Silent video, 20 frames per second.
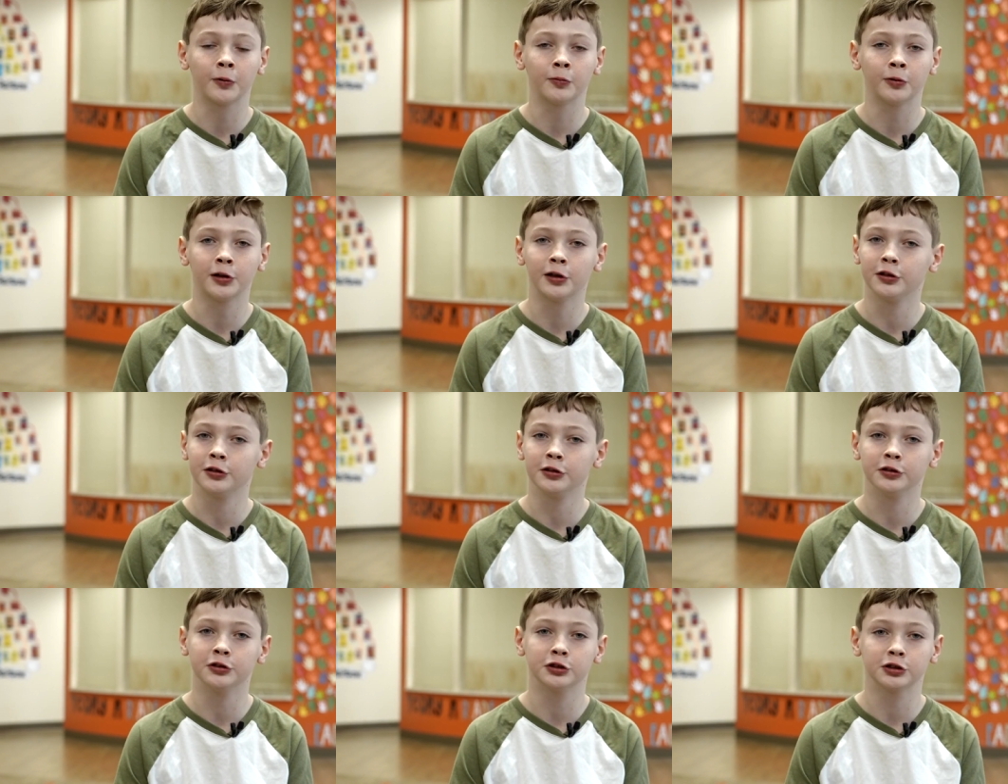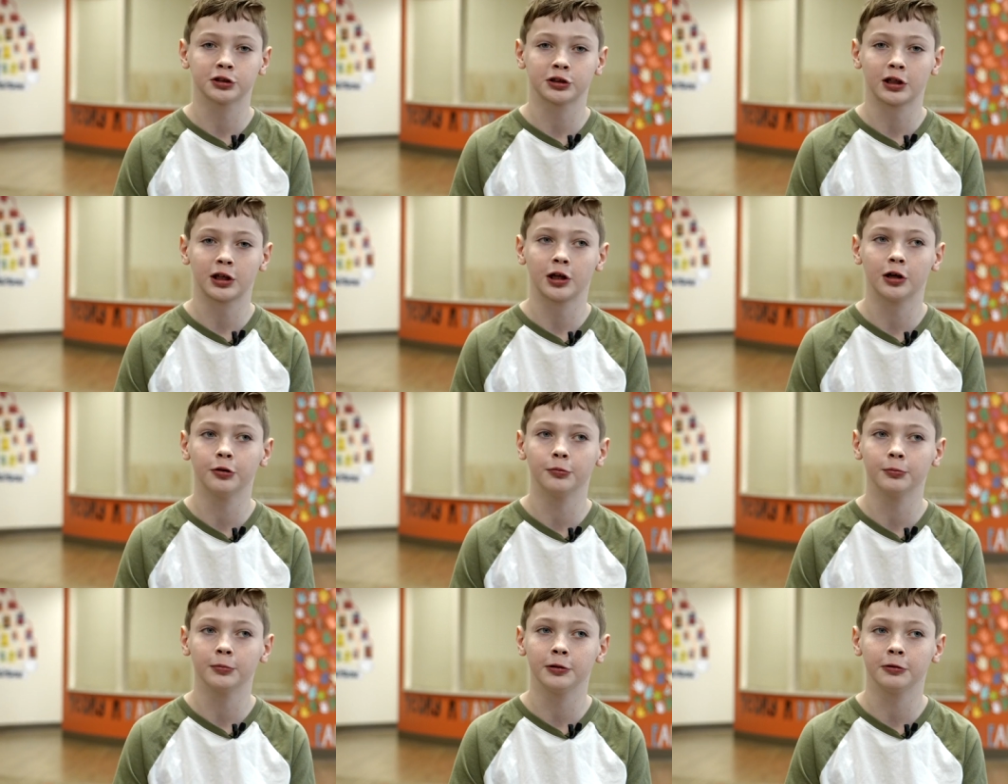wouldn't you just
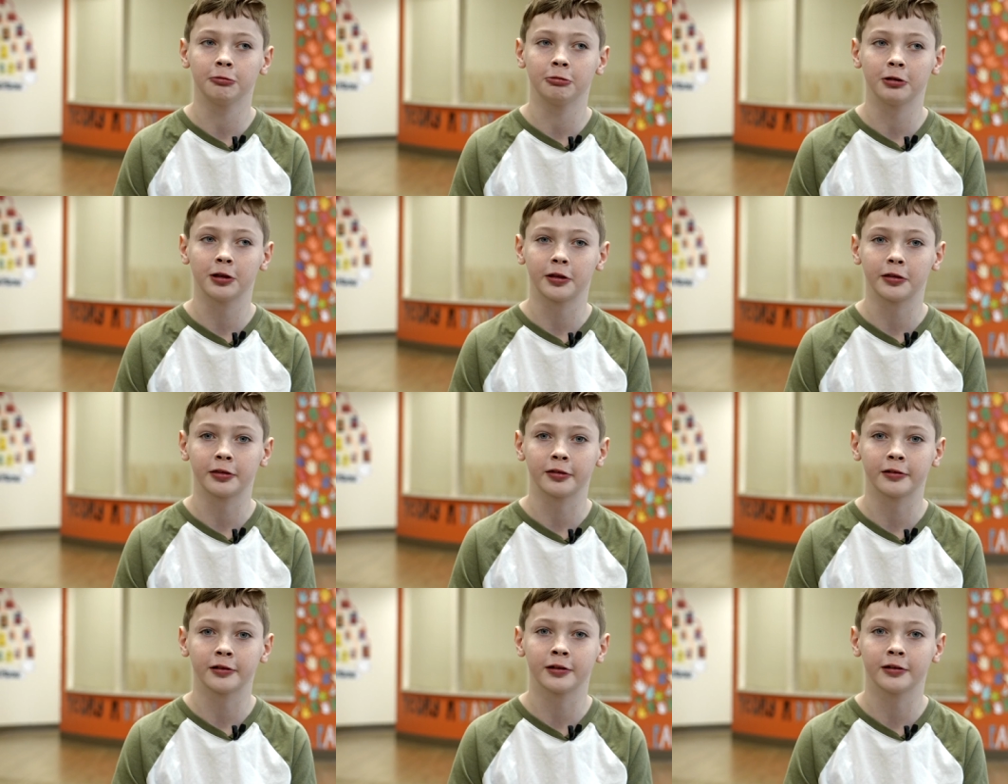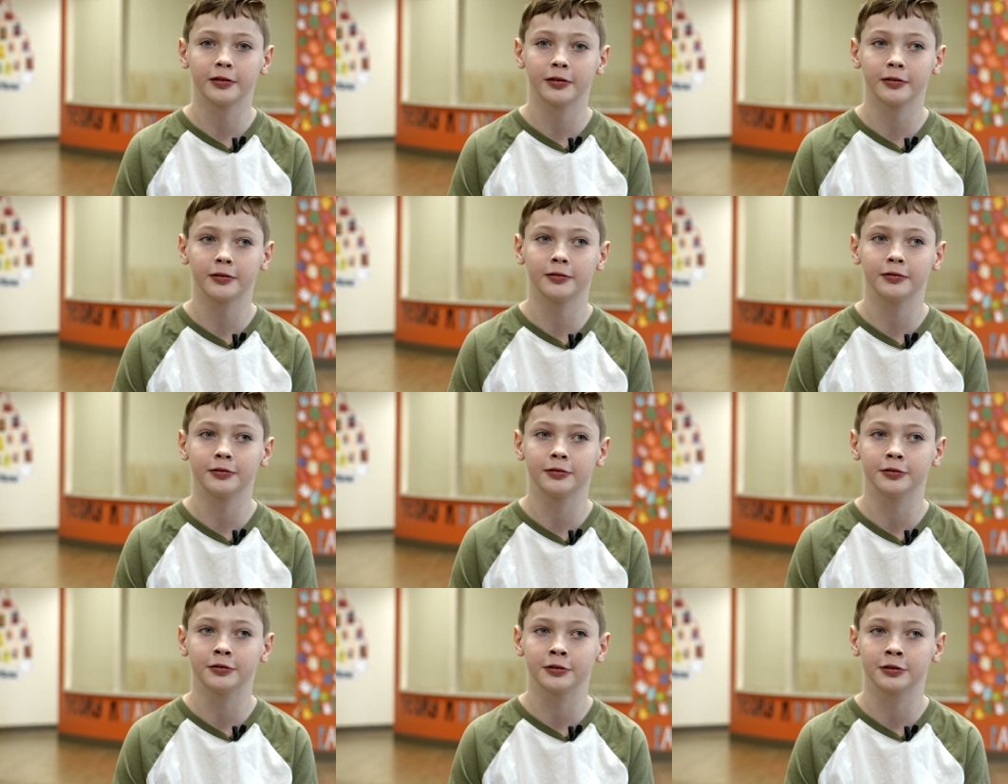help me with it?
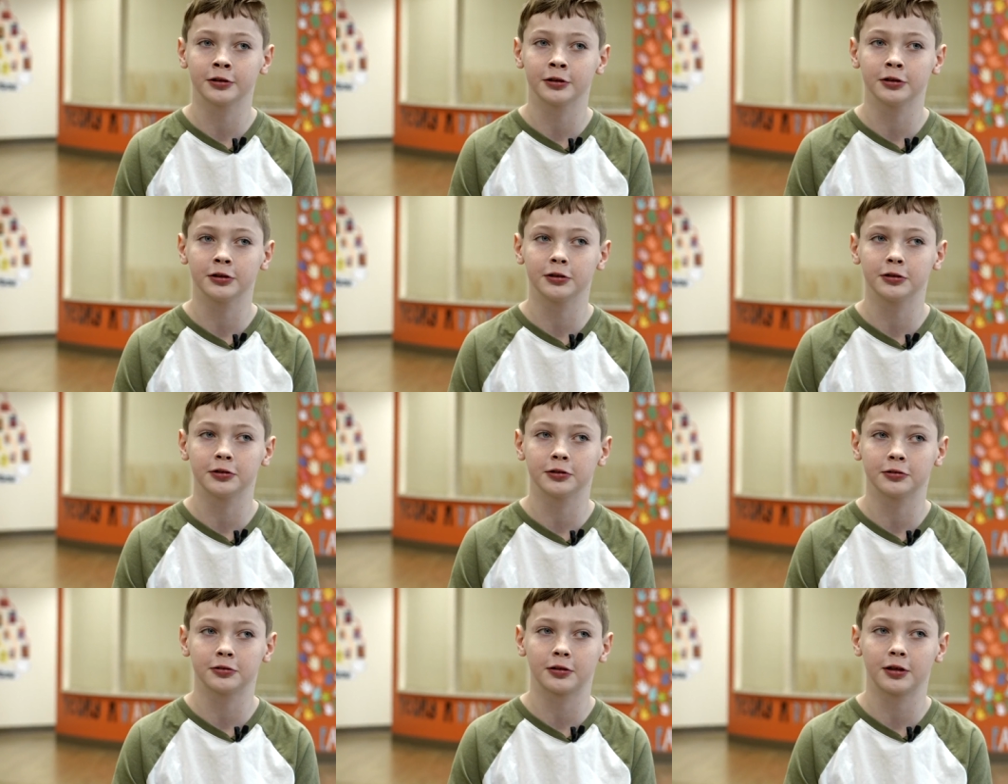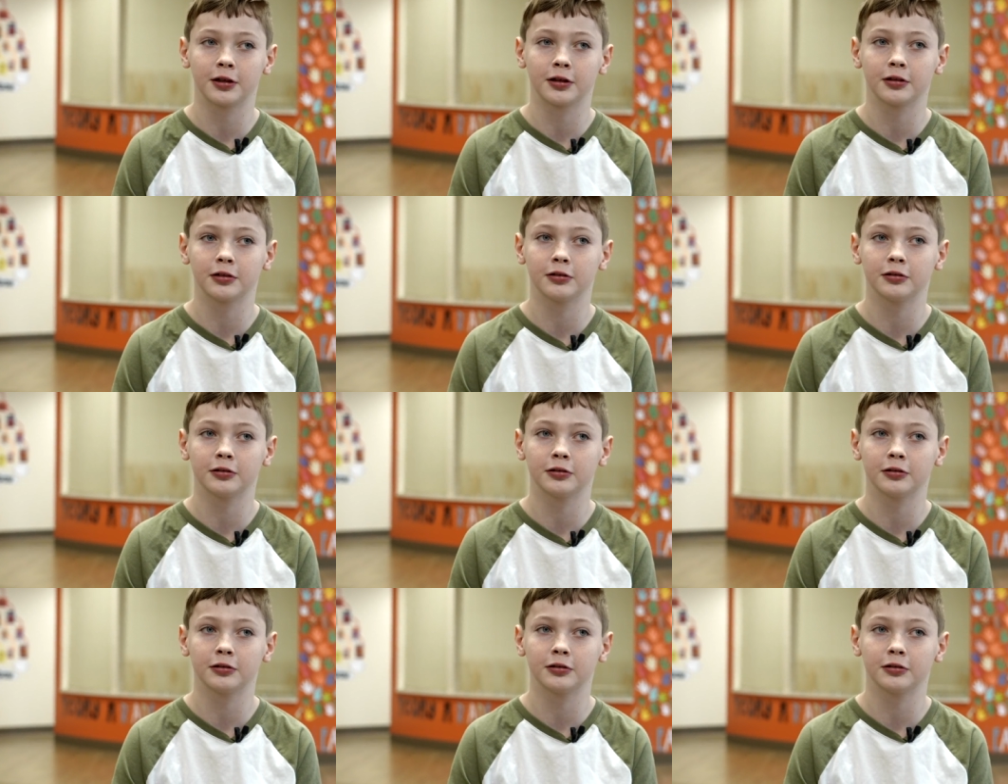You could just like